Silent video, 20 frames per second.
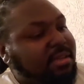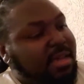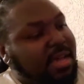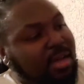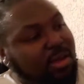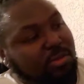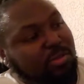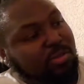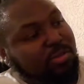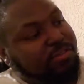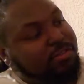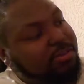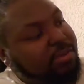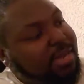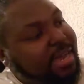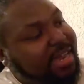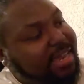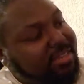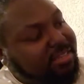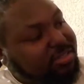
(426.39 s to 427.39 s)
I don't know if you
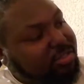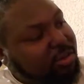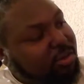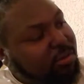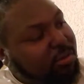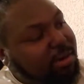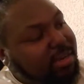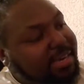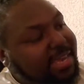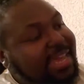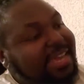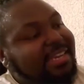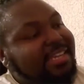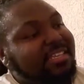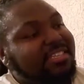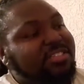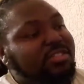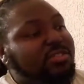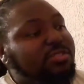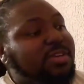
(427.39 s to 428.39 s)
guys know what that
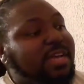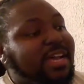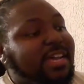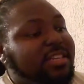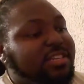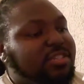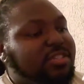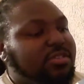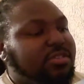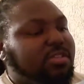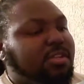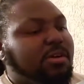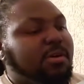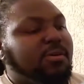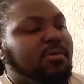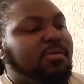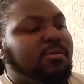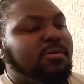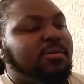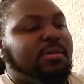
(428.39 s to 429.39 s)
is. You guys should
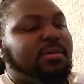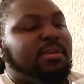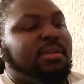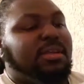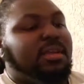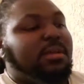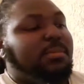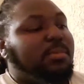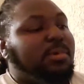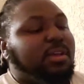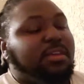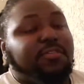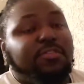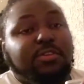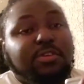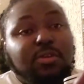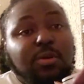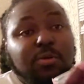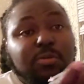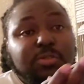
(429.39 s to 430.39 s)
know, but if
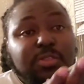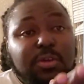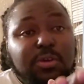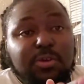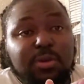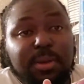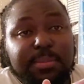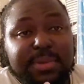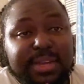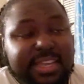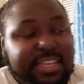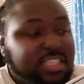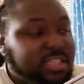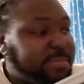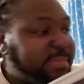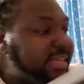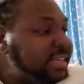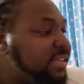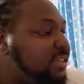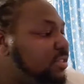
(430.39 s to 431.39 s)
you don't know, I'm gonna
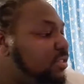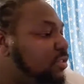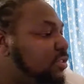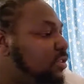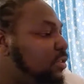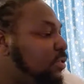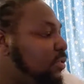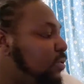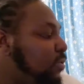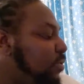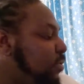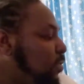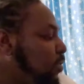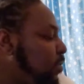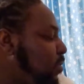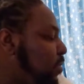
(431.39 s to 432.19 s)
explain it to you.